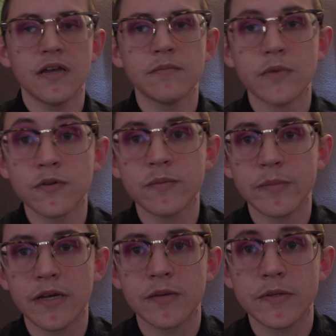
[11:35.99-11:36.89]
Most of my
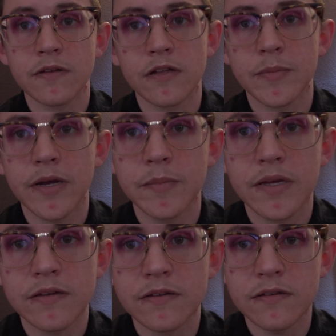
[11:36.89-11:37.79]
makeup is ColourPop
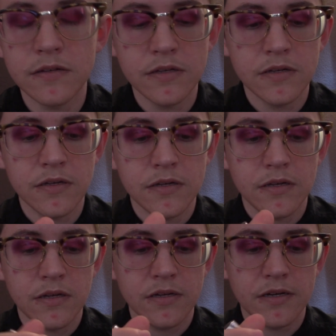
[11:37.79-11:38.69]
because
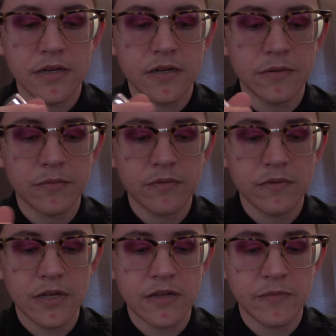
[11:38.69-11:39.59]
I don't
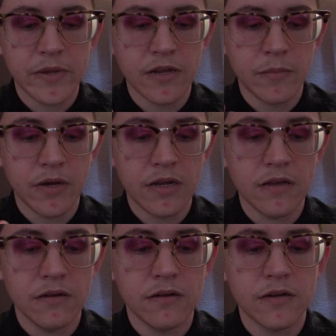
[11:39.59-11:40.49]
like spending
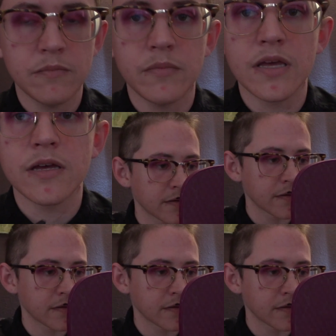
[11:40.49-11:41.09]
money on makeup.